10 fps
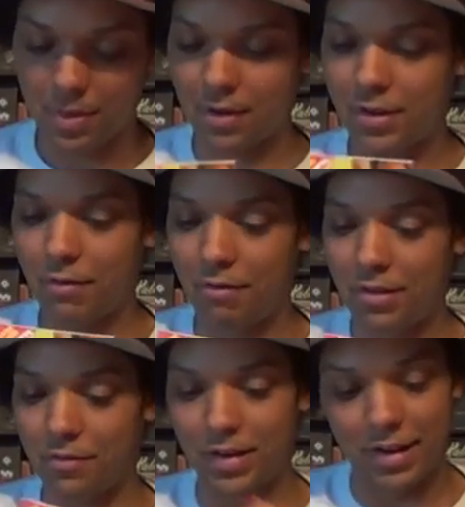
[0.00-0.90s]
I don't know where the
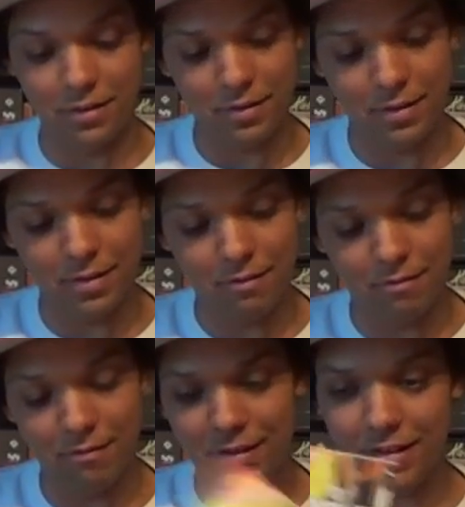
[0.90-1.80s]
rest of it is.
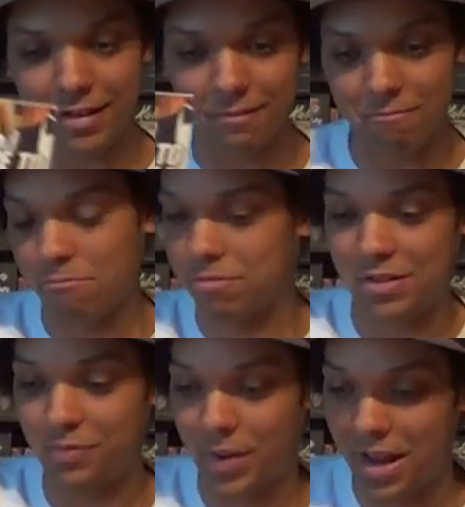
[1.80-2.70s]
Was it like a,
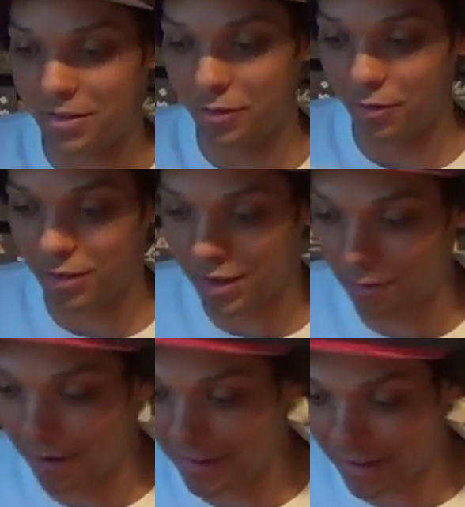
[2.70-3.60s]
just Blast Corps? I don't
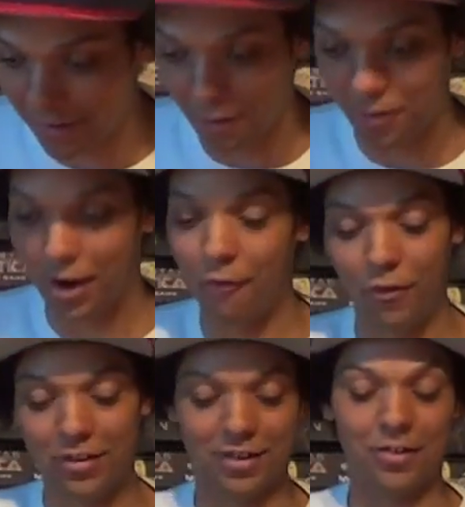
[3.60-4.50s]
know why it says golden eye. I thought
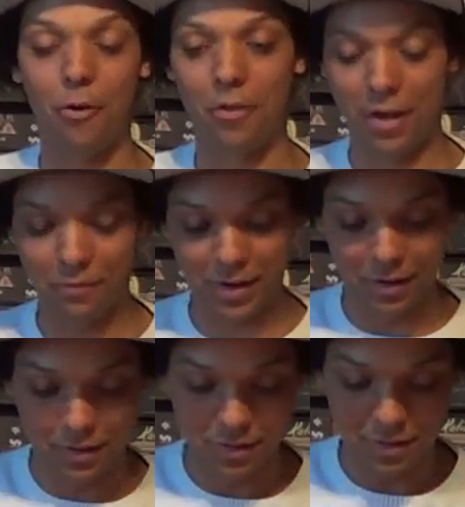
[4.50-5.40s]
it was like a eye thing.